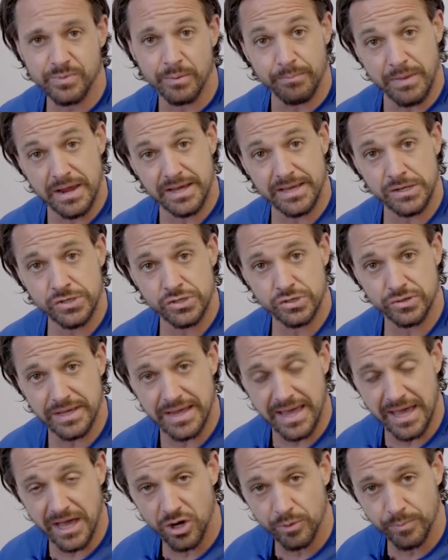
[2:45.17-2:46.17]
but making sure
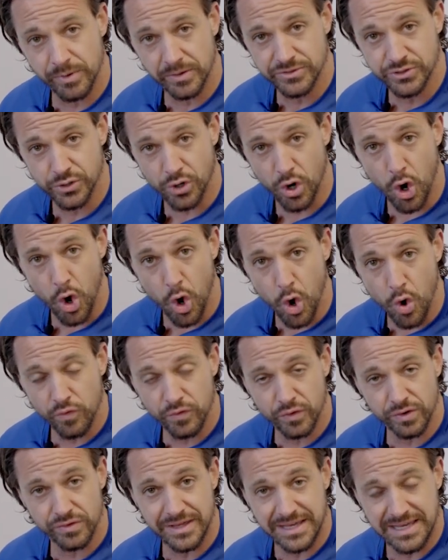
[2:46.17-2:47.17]
the elbows are
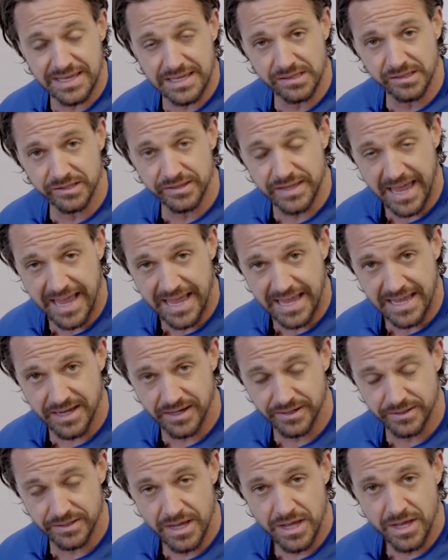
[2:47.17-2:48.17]
over the heel of the
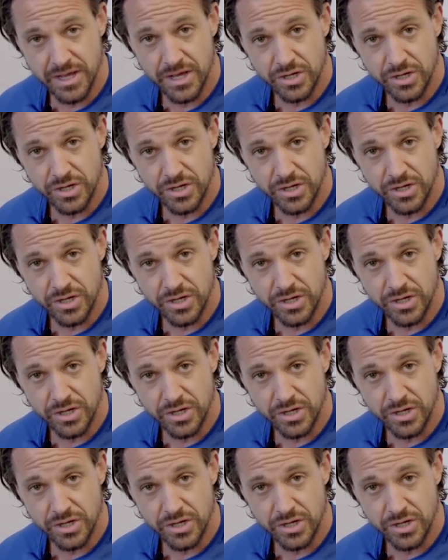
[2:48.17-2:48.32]
hand.